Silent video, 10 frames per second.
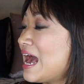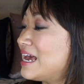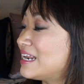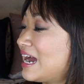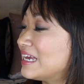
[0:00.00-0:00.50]

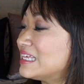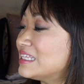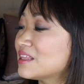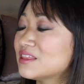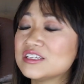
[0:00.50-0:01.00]
And I
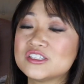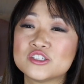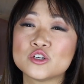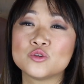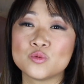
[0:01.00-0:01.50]
think that this
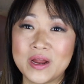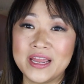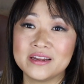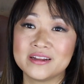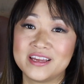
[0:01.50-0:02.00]
is a
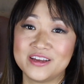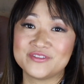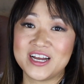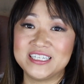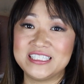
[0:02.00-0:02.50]
great
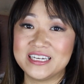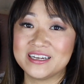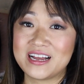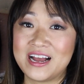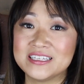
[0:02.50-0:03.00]
gift
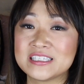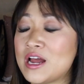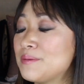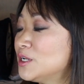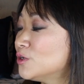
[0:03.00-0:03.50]
idea, guys.
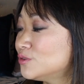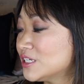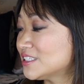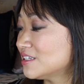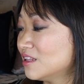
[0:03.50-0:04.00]
I mean, who
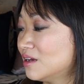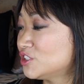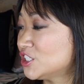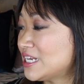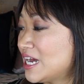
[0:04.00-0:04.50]
doesn't
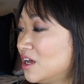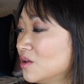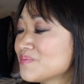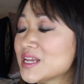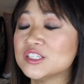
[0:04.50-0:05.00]
love Chanel?